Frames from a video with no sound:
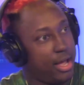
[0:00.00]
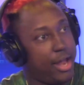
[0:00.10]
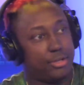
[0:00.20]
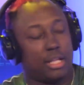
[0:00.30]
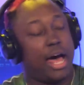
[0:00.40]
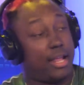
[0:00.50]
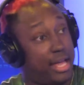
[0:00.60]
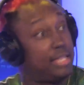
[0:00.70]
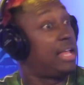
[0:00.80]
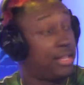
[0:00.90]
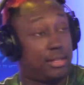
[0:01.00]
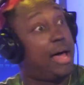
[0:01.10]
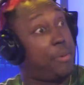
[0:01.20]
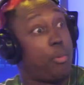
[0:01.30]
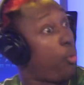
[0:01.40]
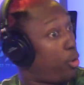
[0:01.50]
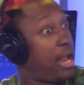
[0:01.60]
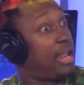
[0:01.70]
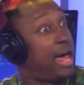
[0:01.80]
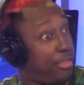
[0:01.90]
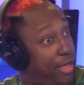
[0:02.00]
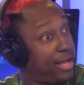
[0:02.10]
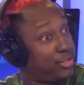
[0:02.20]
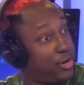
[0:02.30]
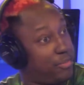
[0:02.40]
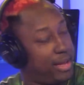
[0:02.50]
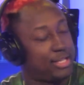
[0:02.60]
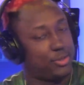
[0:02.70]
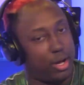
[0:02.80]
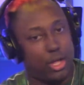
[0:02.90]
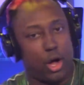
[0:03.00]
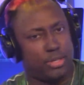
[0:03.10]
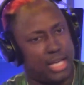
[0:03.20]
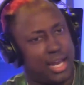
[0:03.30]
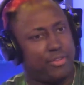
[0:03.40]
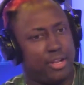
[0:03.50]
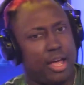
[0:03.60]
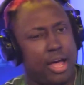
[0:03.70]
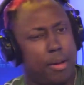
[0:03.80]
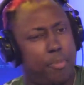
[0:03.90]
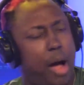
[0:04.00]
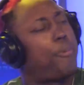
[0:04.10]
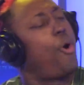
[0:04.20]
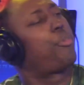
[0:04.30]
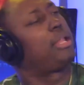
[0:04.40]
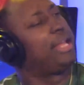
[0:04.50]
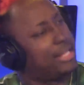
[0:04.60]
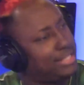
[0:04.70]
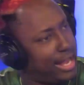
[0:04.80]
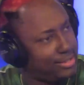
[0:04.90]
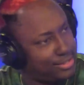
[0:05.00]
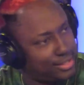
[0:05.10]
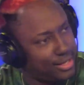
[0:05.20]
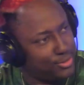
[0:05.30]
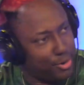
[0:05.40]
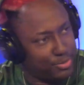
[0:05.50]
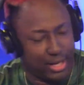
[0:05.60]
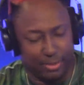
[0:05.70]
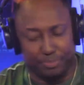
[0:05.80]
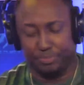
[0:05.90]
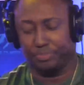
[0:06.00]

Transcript: And there's a lot of things, a lot of people working on a lot of things, you know what I mean? So I thought it was kind of appropriately intense. Yeah, I think I